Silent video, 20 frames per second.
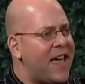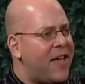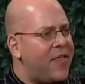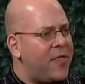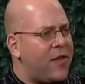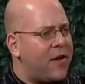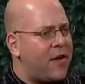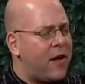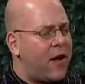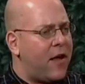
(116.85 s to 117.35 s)
yeah,
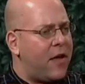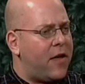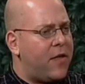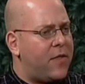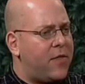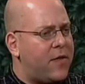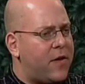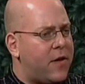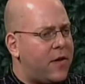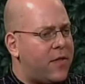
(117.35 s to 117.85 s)

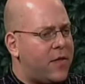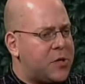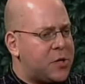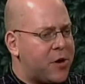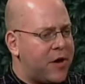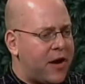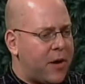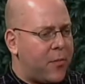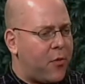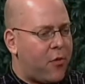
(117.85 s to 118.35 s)
uh, the the
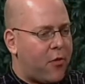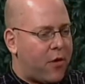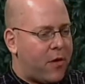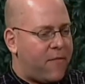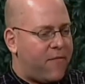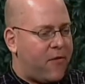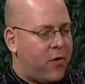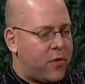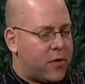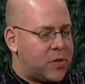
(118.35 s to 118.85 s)
training
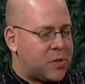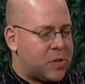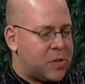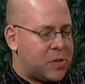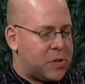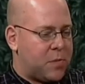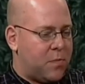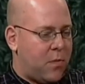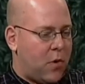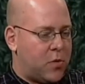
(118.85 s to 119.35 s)
program focuses